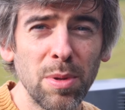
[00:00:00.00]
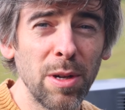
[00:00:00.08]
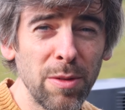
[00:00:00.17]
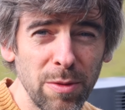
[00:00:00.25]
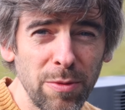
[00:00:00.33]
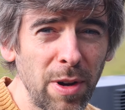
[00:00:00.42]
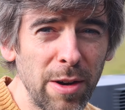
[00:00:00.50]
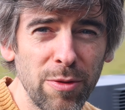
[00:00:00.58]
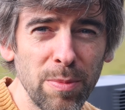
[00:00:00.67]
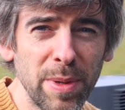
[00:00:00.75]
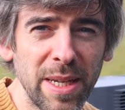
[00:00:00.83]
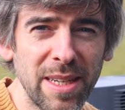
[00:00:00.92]
but far
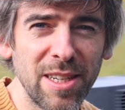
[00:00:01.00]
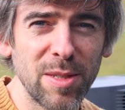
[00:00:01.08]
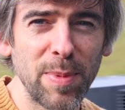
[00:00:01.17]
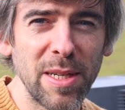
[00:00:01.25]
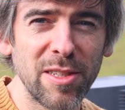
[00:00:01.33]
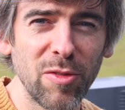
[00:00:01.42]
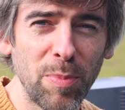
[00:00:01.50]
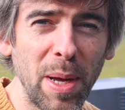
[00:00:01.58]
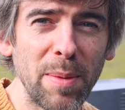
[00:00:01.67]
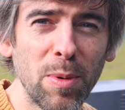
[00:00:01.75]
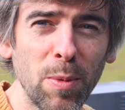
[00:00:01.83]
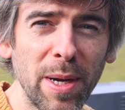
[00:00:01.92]
from being an expensive
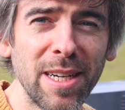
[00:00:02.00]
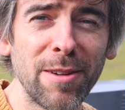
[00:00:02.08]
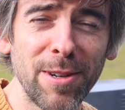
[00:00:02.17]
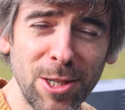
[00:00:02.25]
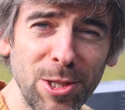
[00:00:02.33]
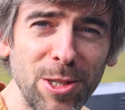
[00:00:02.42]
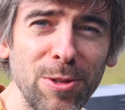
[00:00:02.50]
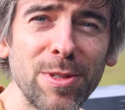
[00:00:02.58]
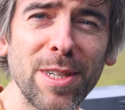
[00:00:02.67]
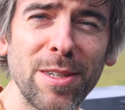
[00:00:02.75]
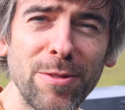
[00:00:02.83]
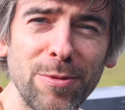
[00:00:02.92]
paperweight, I've actually
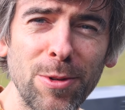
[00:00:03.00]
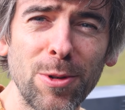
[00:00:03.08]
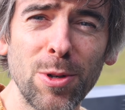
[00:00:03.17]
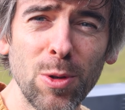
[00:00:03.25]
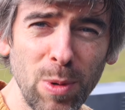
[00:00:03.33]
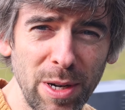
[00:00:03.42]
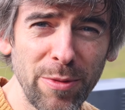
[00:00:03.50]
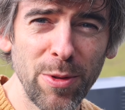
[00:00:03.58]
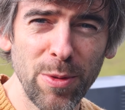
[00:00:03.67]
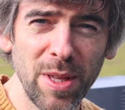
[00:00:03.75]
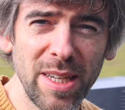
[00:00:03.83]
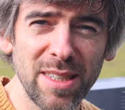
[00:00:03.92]
used it for quite a
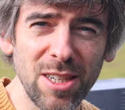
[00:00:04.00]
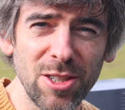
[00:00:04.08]
few things